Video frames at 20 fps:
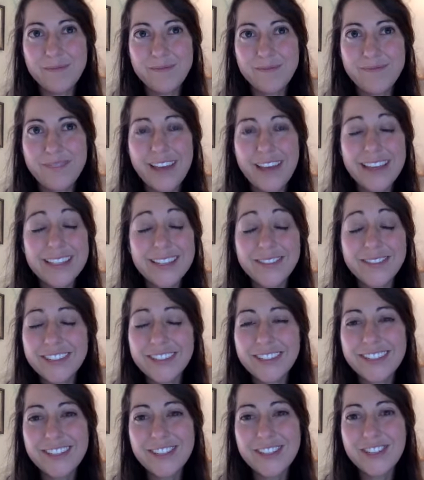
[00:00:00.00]

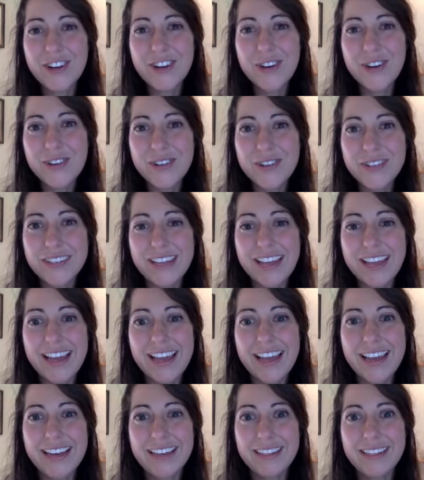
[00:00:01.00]
festivals and shows,
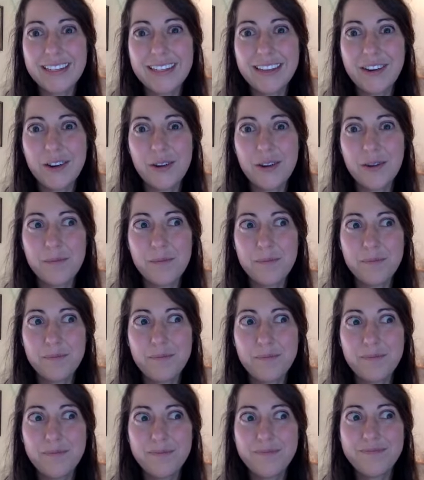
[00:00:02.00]
and
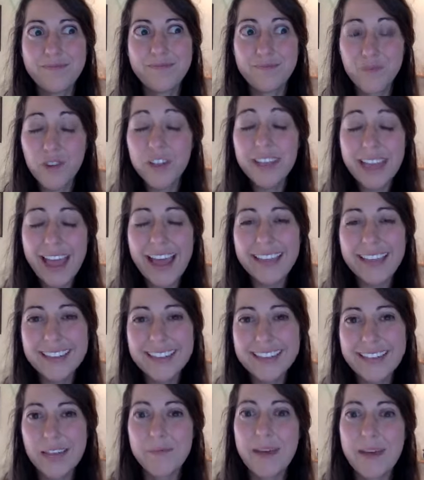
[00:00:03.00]
really had the
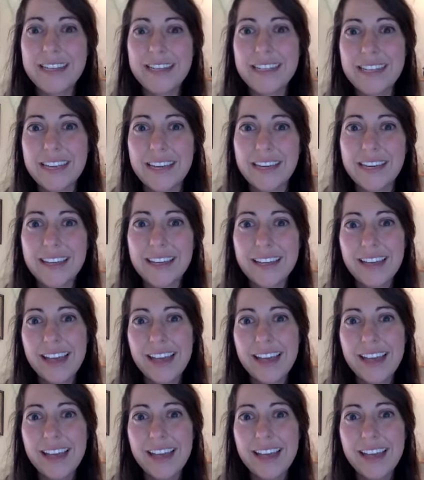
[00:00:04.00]
same idea.